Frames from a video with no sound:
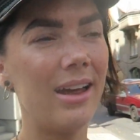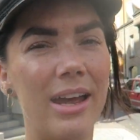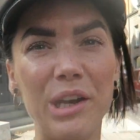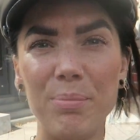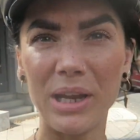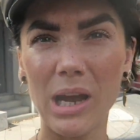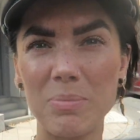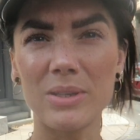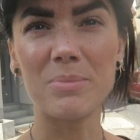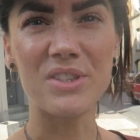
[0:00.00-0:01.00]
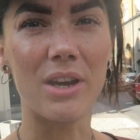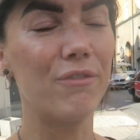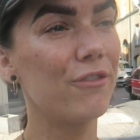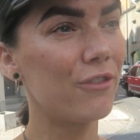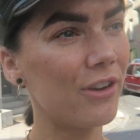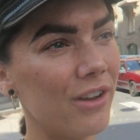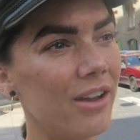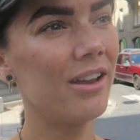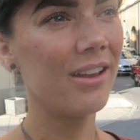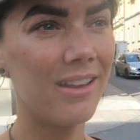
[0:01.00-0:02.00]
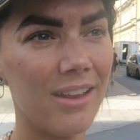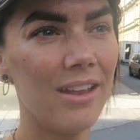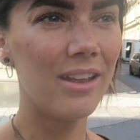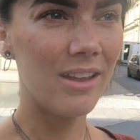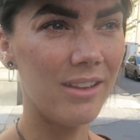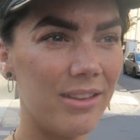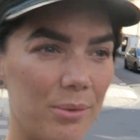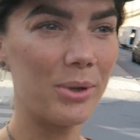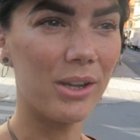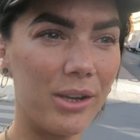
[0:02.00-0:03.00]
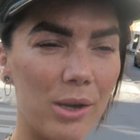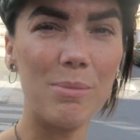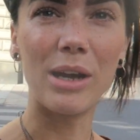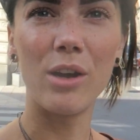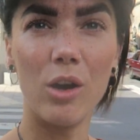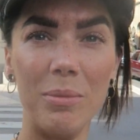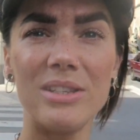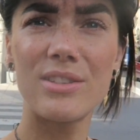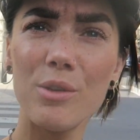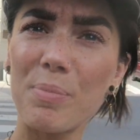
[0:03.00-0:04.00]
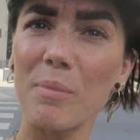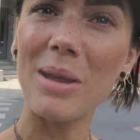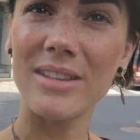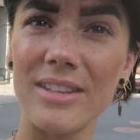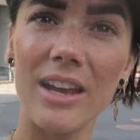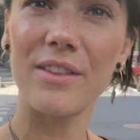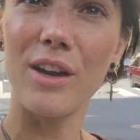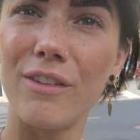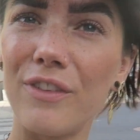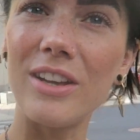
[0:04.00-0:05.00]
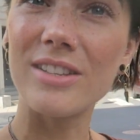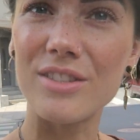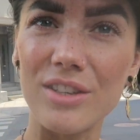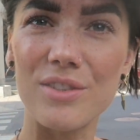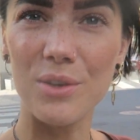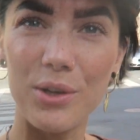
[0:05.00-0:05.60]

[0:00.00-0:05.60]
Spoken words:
and pick up some stuff. And then we're gonna go back home. It's super messy at the office, just so